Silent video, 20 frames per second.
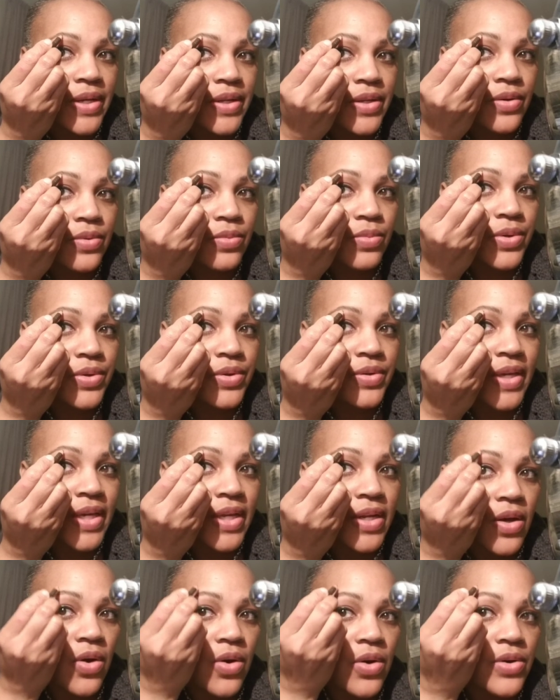right here where
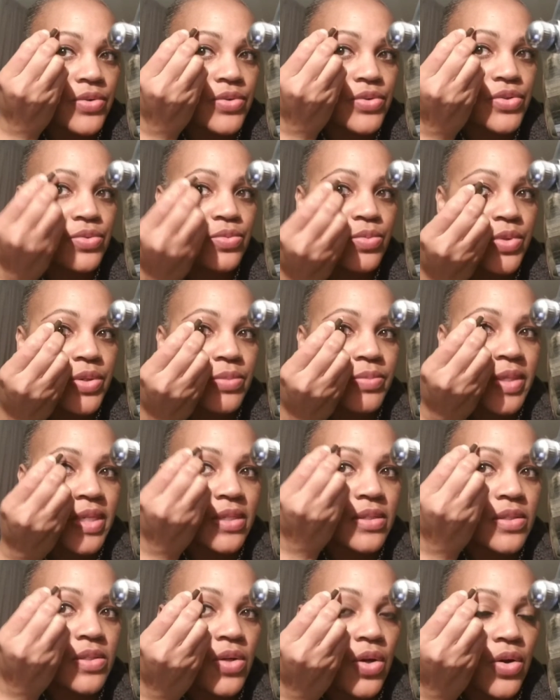that arch, where it
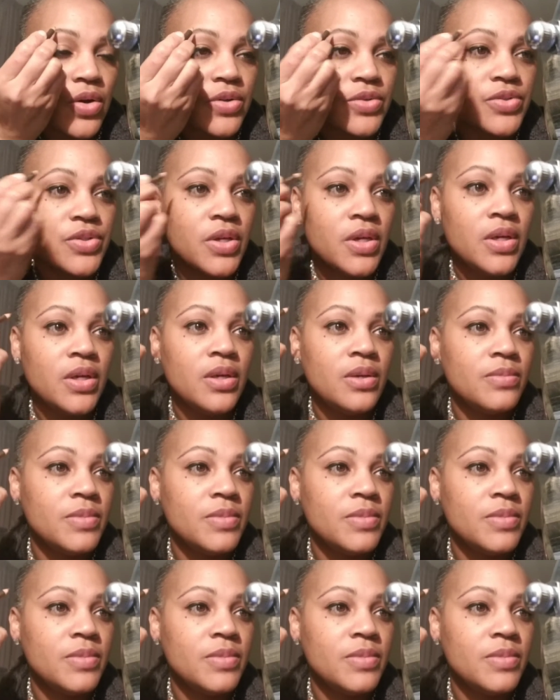begins to arch,